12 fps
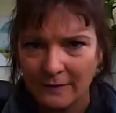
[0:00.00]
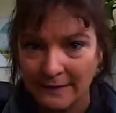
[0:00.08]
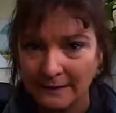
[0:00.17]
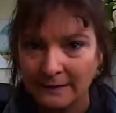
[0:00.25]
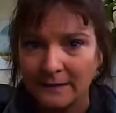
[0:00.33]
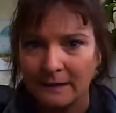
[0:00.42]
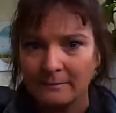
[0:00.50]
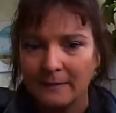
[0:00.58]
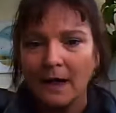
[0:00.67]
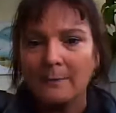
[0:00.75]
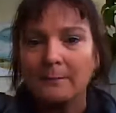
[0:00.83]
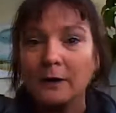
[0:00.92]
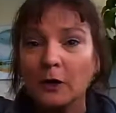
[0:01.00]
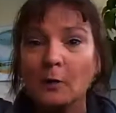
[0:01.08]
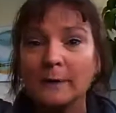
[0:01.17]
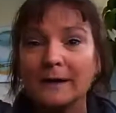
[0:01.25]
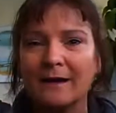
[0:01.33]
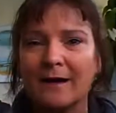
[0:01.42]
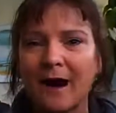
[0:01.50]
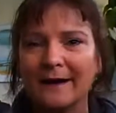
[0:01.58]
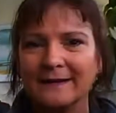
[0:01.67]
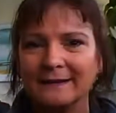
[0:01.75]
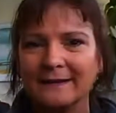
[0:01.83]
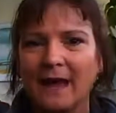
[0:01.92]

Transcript: income, but nobody caught it.